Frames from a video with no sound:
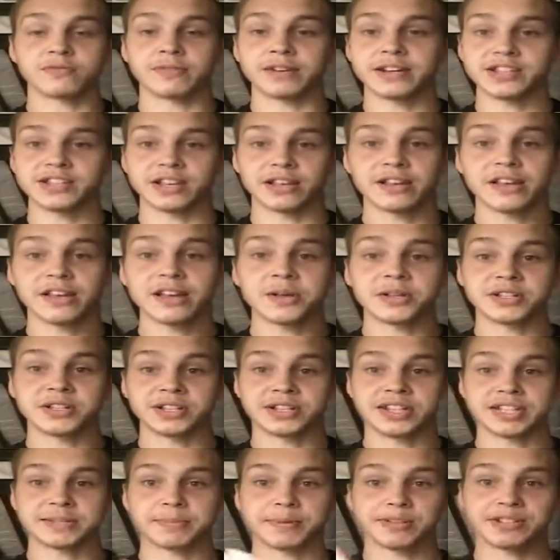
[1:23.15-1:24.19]
what is it? There's a
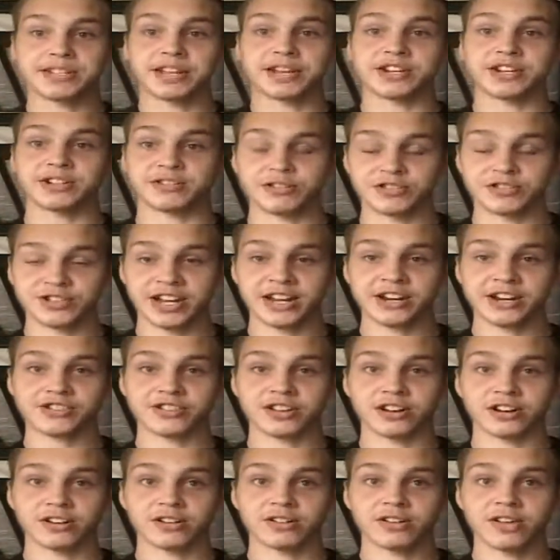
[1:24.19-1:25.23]
dispensational change
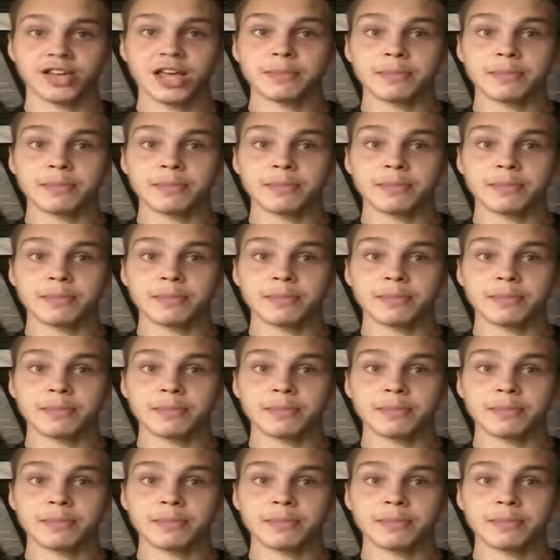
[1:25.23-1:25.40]
there.